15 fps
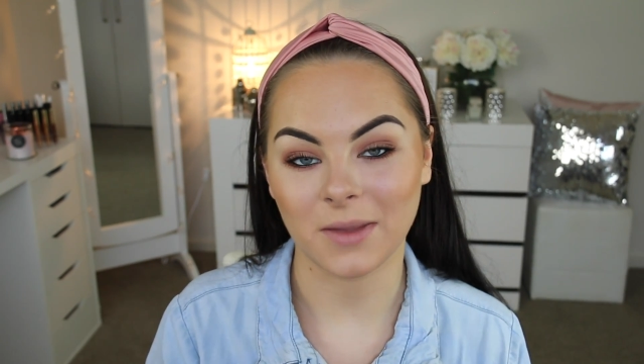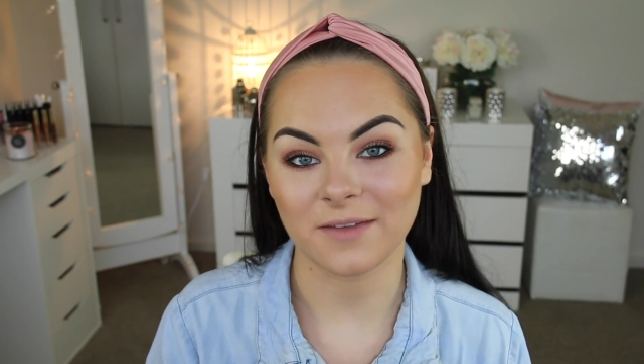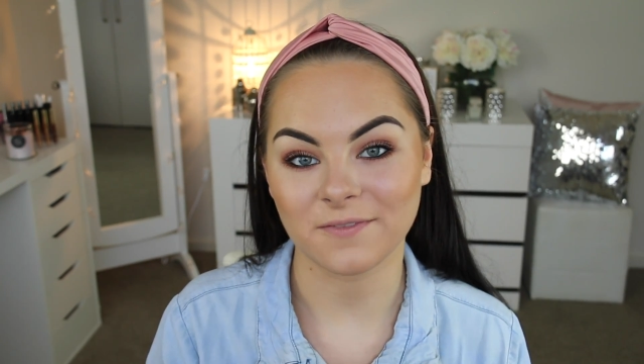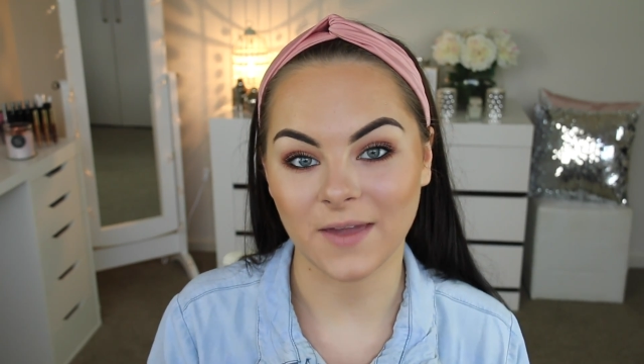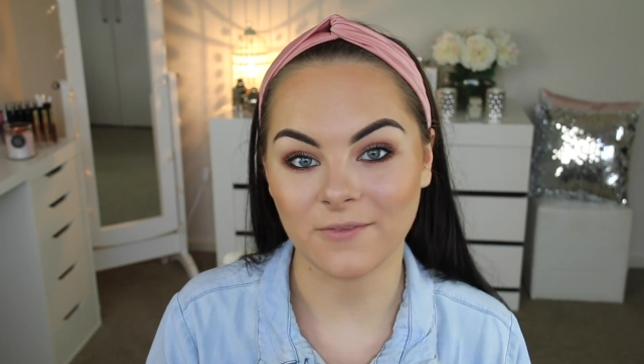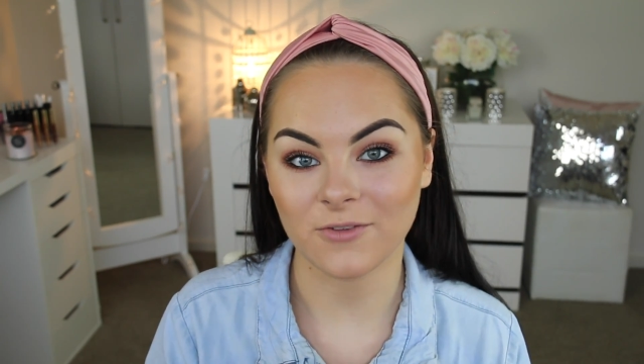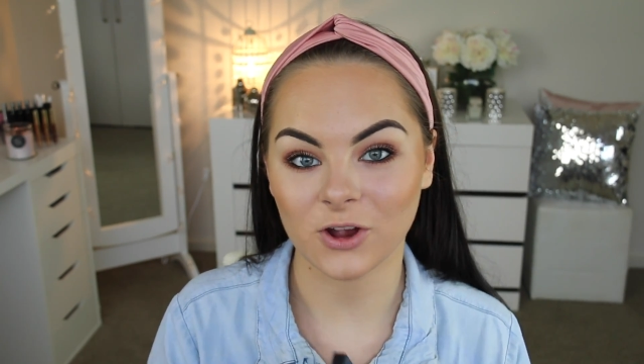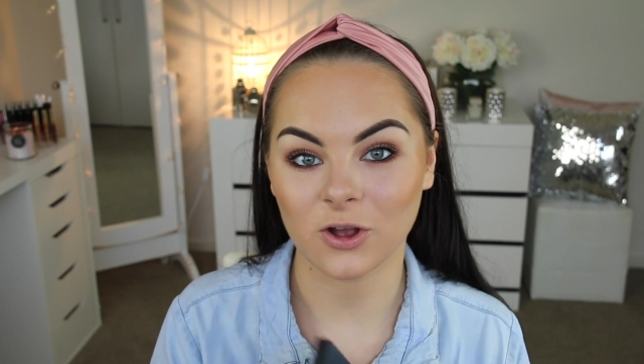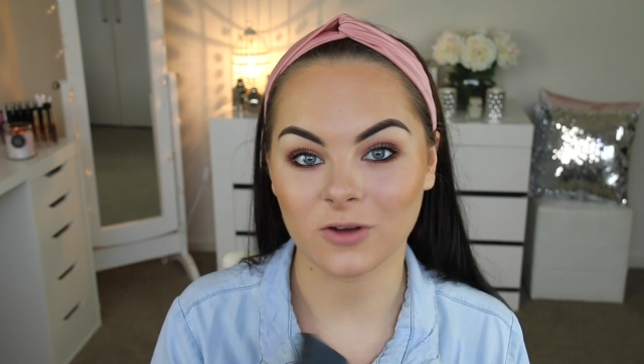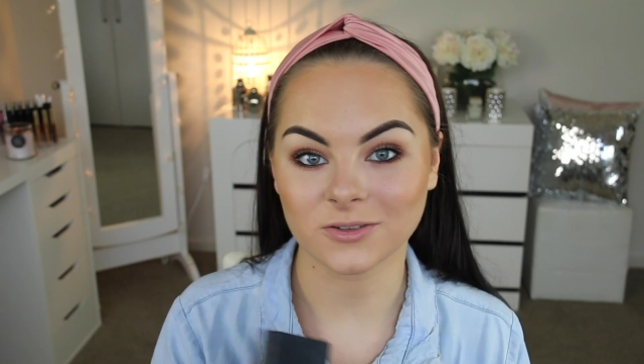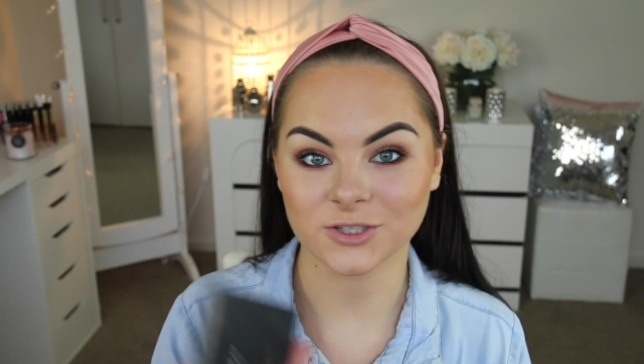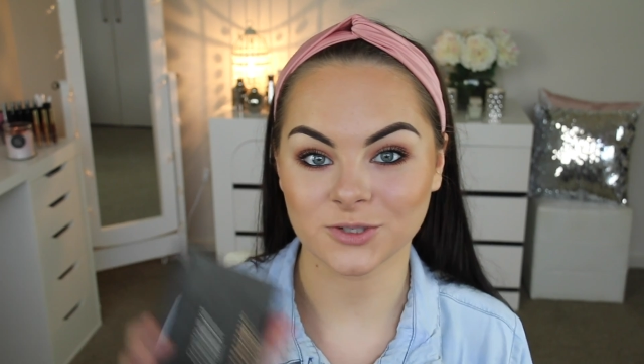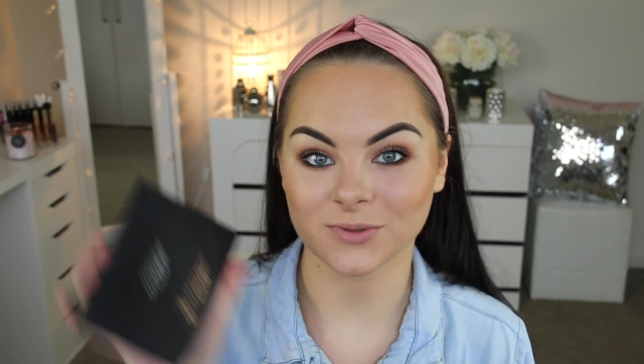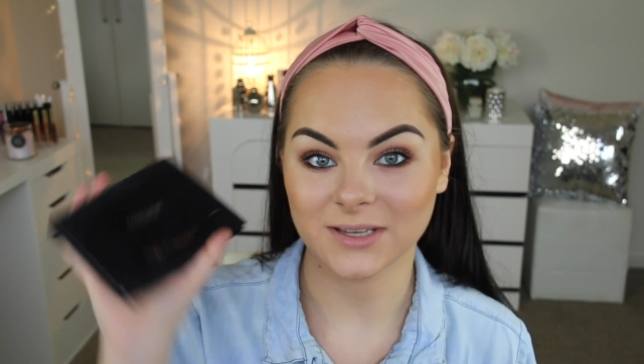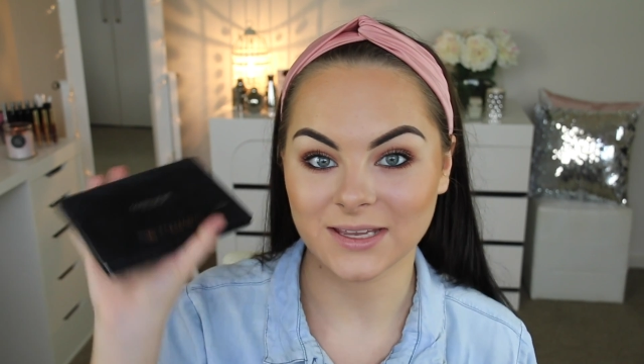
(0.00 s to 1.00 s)
My favourite
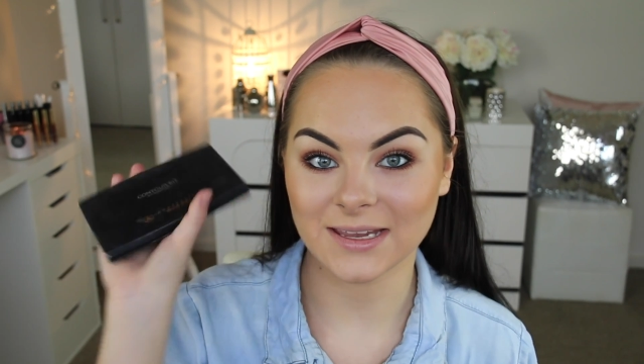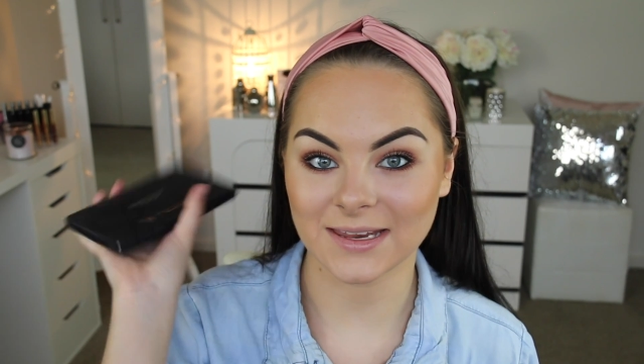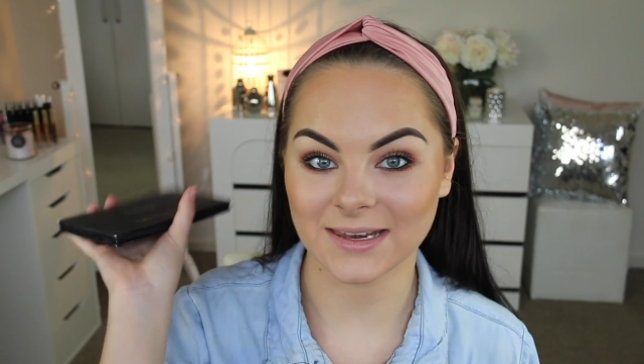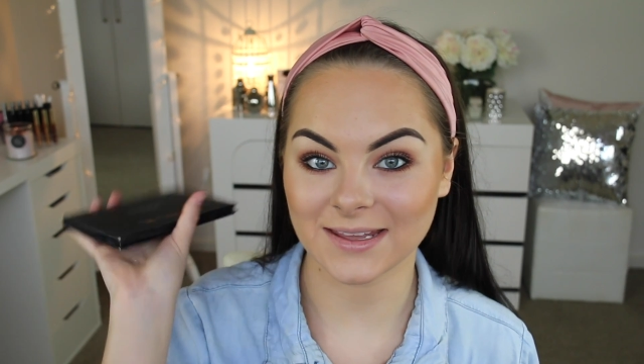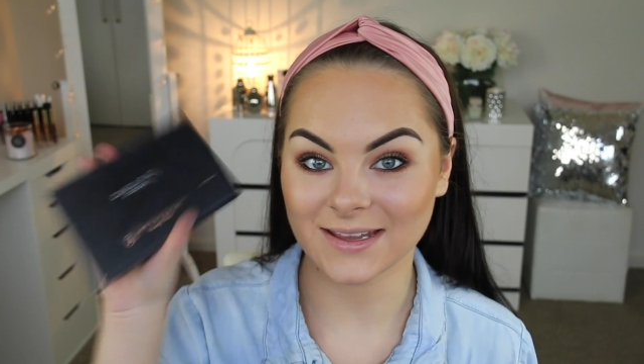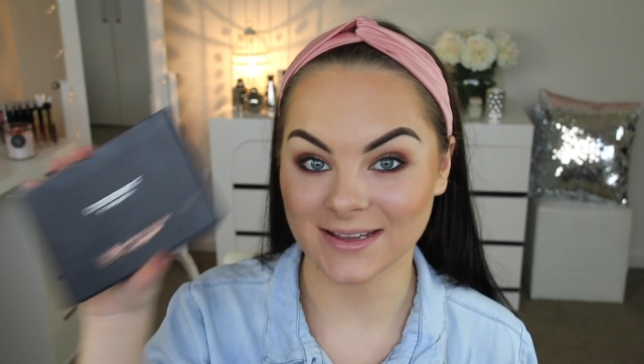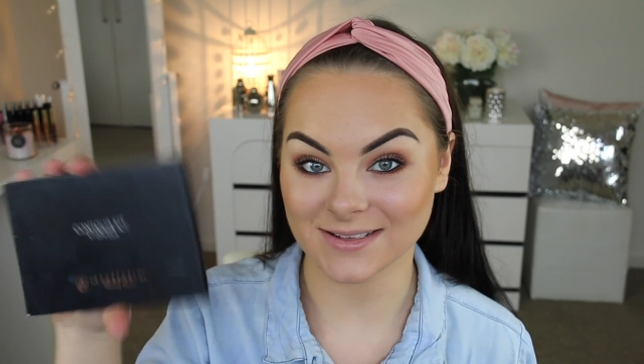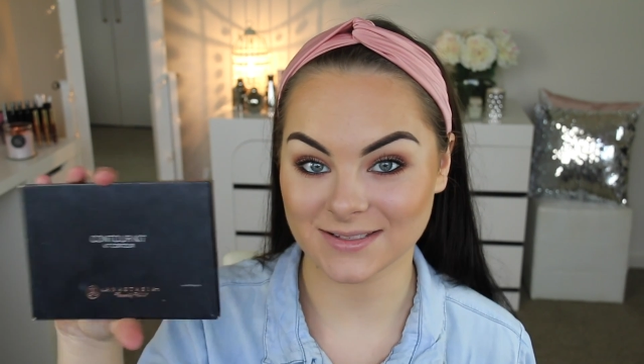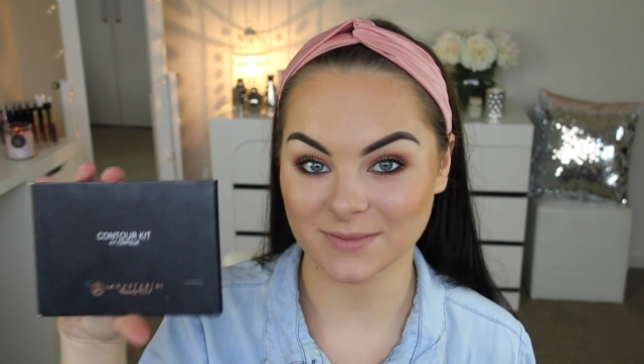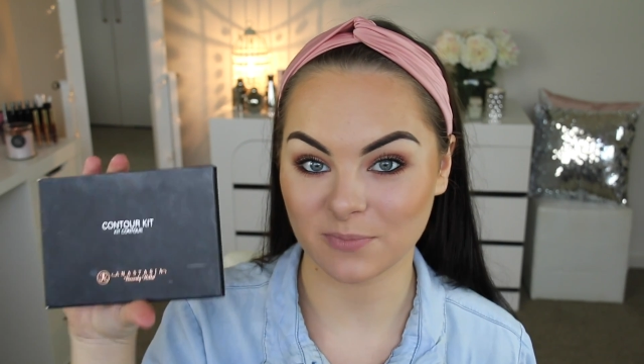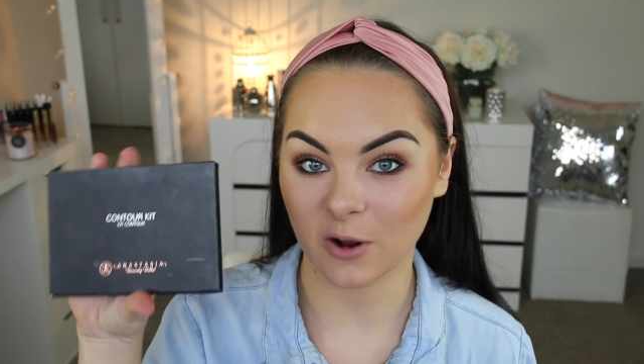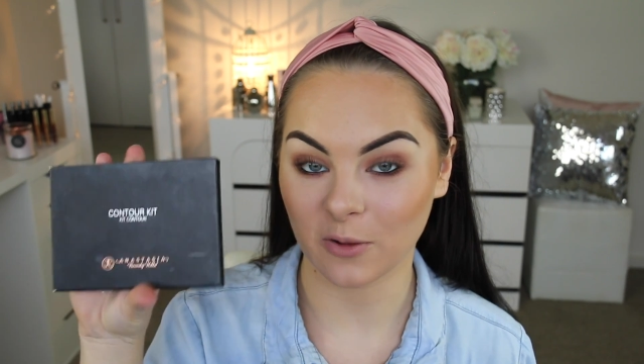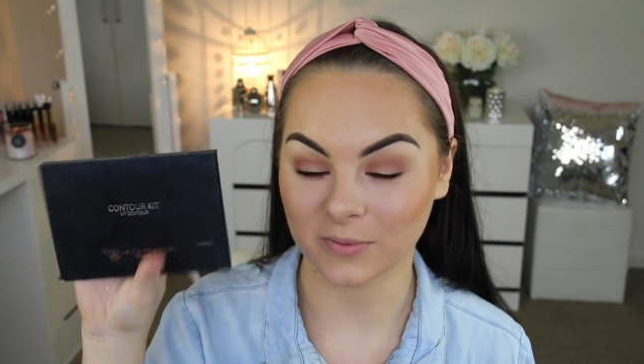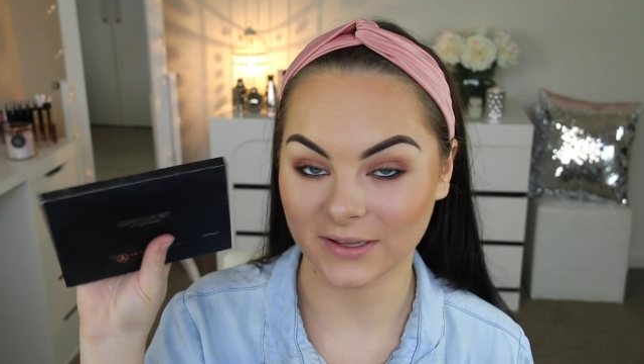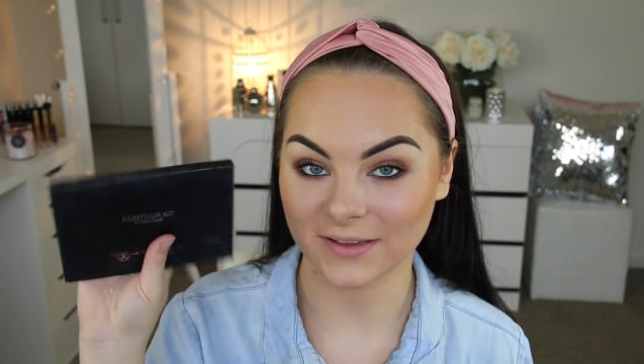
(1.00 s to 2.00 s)
contour kit is
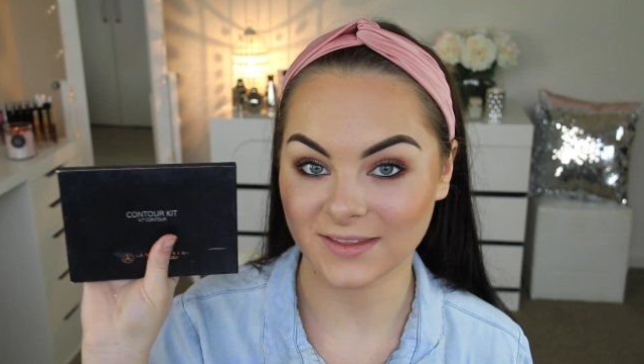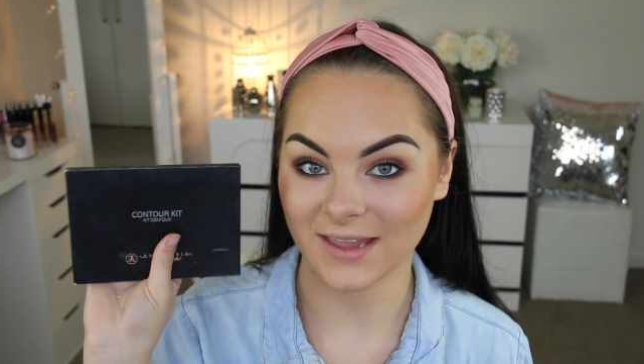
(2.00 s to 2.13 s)
probably